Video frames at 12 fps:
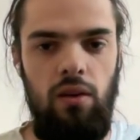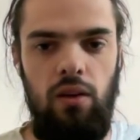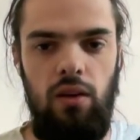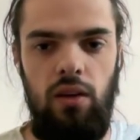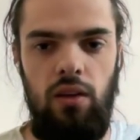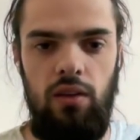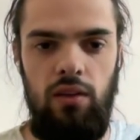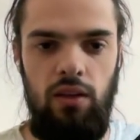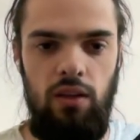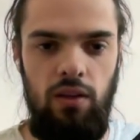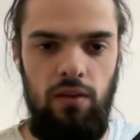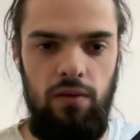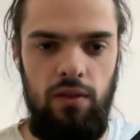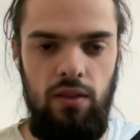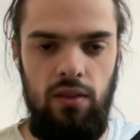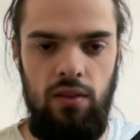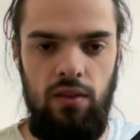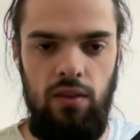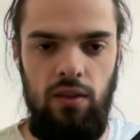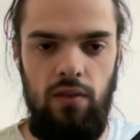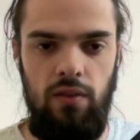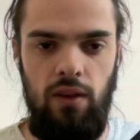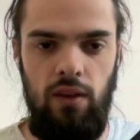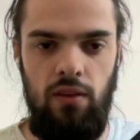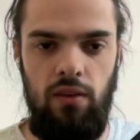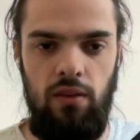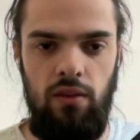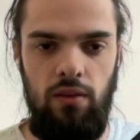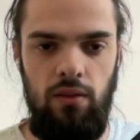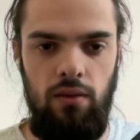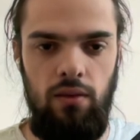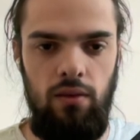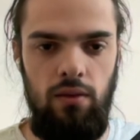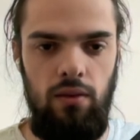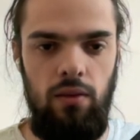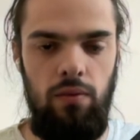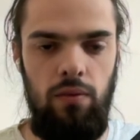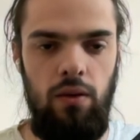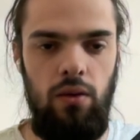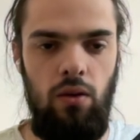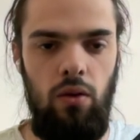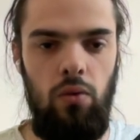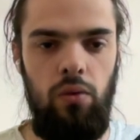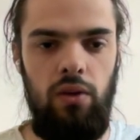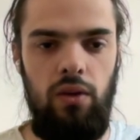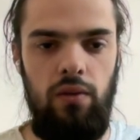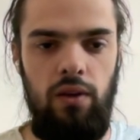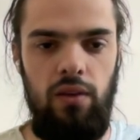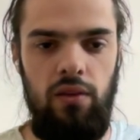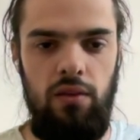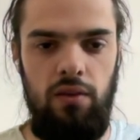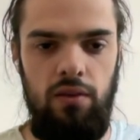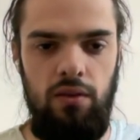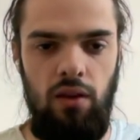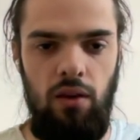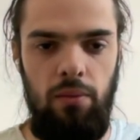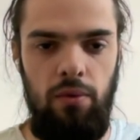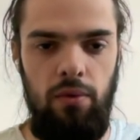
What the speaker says: And if this event, if we call event stop